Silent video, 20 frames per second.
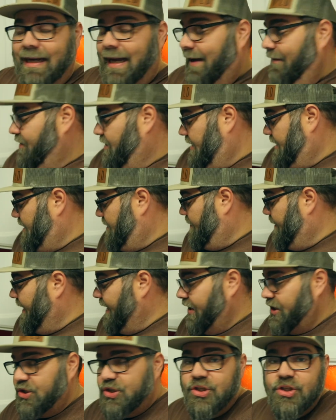Obviously
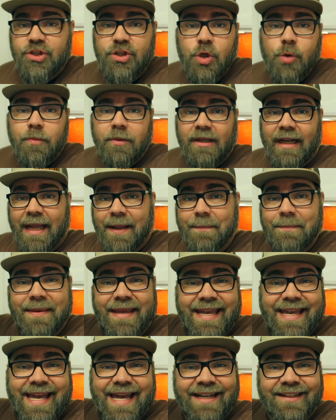spinach, super like
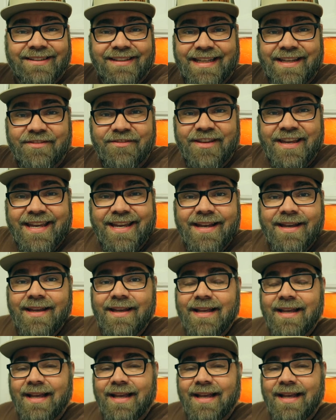big and leafy.